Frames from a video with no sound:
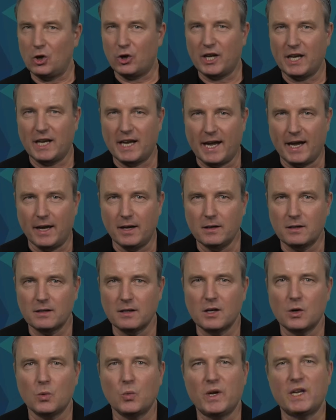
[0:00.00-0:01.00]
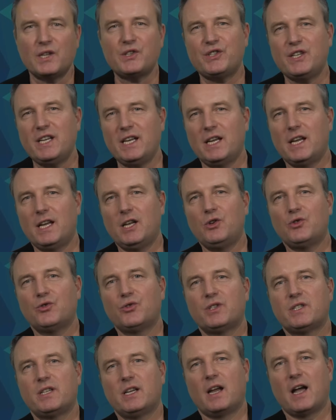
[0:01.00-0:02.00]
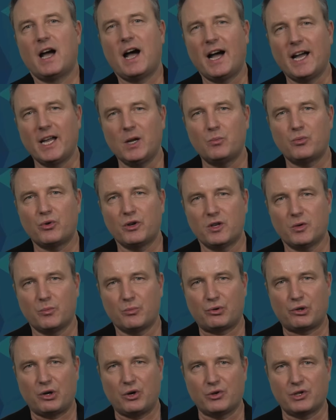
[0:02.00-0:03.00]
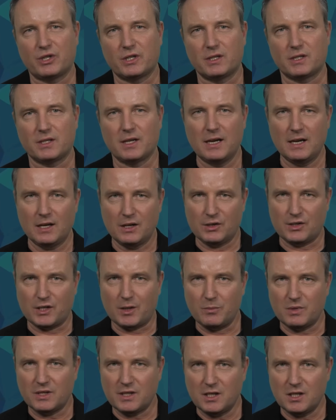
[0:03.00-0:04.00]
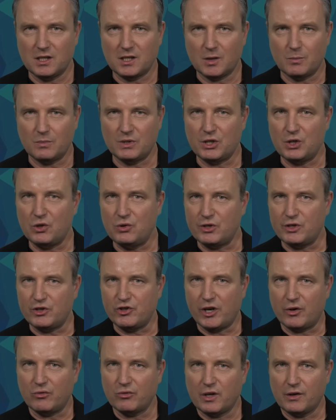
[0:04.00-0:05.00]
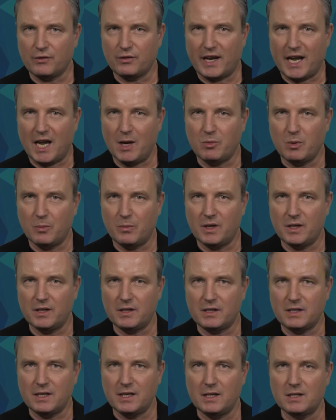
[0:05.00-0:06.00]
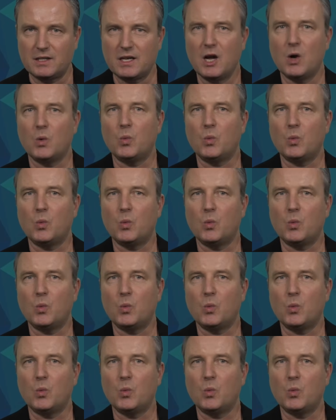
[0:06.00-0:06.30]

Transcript: Looking ahead, we are seeing interesting hybrid approaches. Some systems use generative capabilities